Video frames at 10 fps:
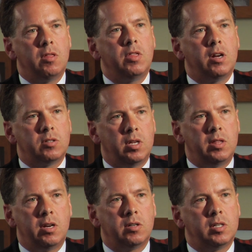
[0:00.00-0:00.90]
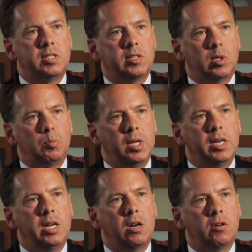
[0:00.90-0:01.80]
there's a
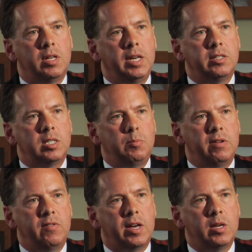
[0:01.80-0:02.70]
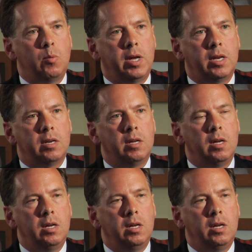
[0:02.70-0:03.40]
discipline here that needs to be evaluated.